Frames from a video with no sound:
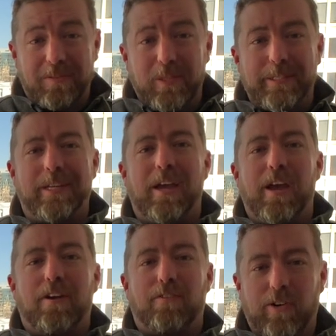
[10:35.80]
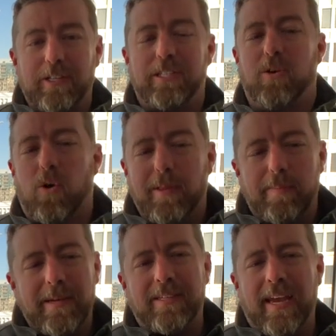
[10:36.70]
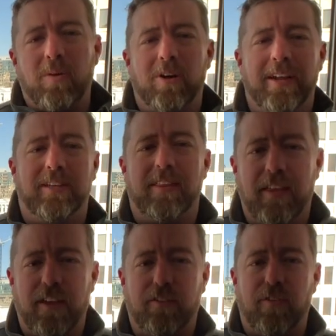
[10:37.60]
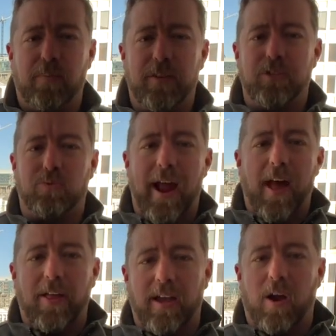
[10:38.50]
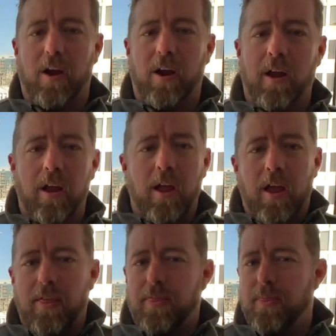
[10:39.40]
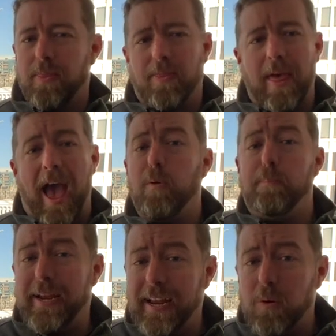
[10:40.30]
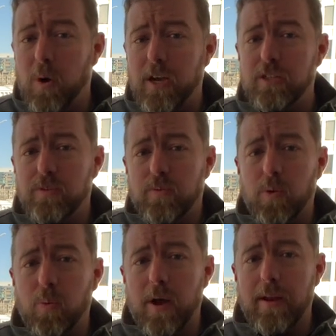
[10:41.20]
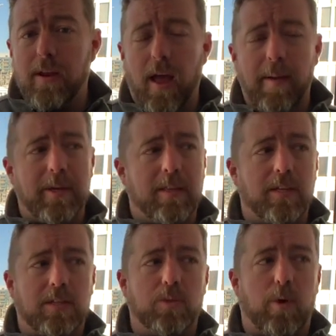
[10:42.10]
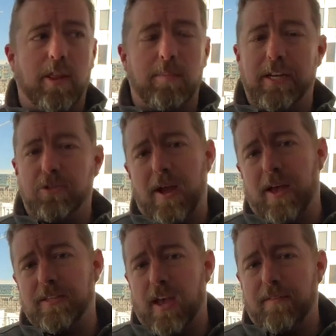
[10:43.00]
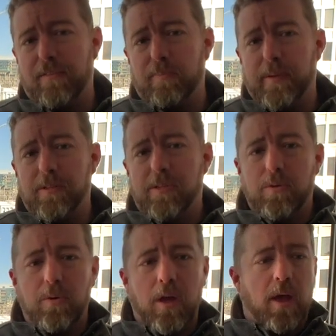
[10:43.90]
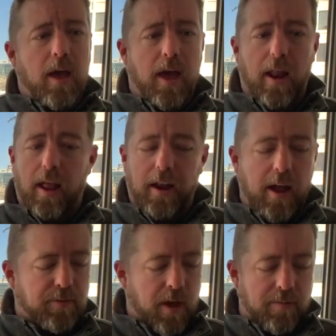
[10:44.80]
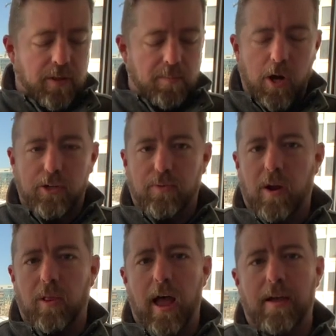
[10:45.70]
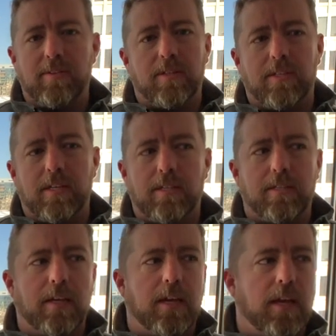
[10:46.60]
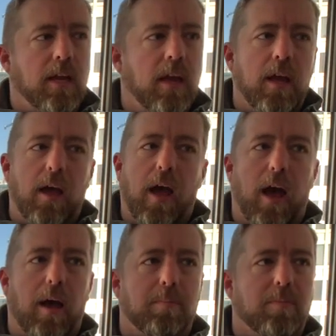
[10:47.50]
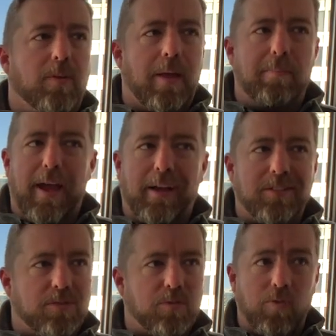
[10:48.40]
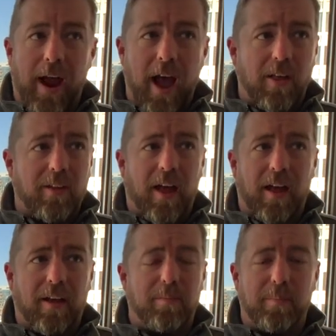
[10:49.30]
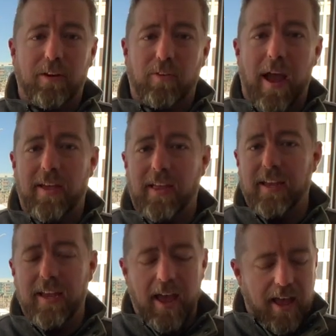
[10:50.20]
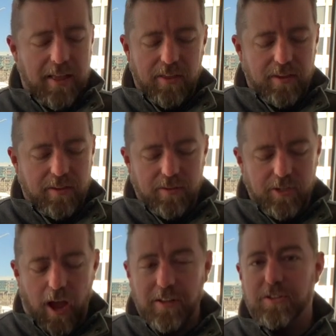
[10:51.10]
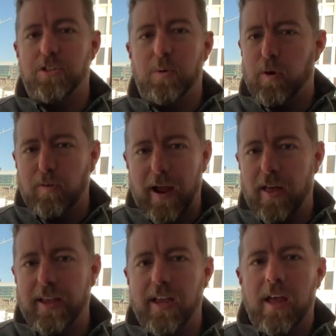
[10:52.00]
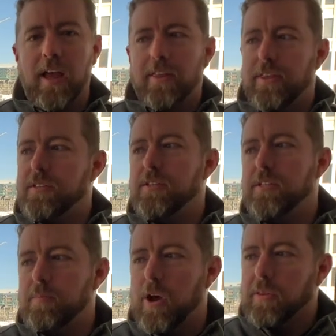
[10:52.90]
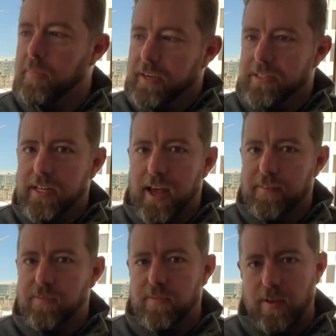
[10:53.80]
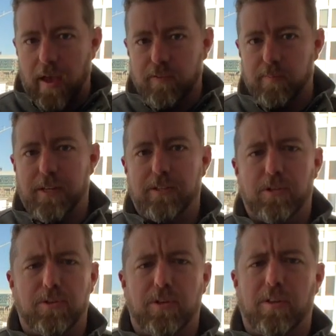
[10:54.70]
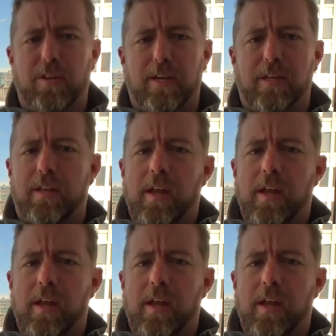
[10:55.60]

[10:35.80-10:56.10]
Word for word: it was freezing cold. But the big takeaways I think from this rally are how big it was for one. I mean, this is one of the biggest rallies I've ever been to, uh, and I've covered the March for Our Lives in D.C. Um, Glenn Beck's rally, uh, big rally that he had, the Jon Stewart rally. This is among the biggest that I've ever been to, certainly.